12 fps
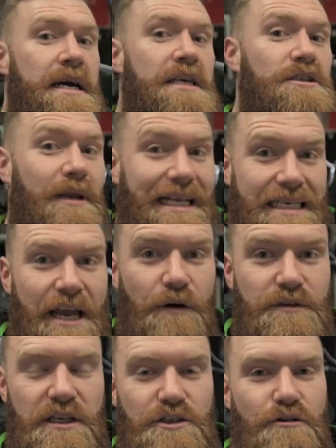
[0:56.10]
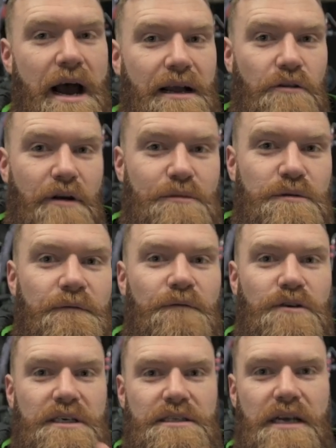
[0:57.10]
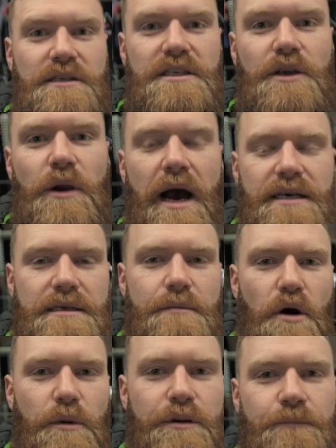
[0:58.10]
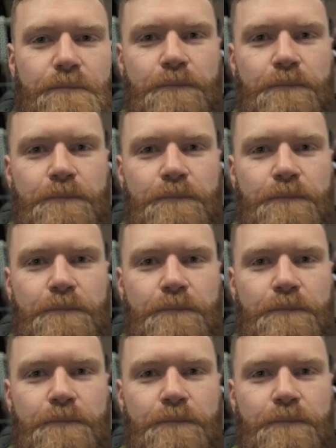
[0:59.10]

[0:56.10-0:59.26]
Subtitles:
So let's head over to the track, I'll grab some footage and I'll see you guys in a moment.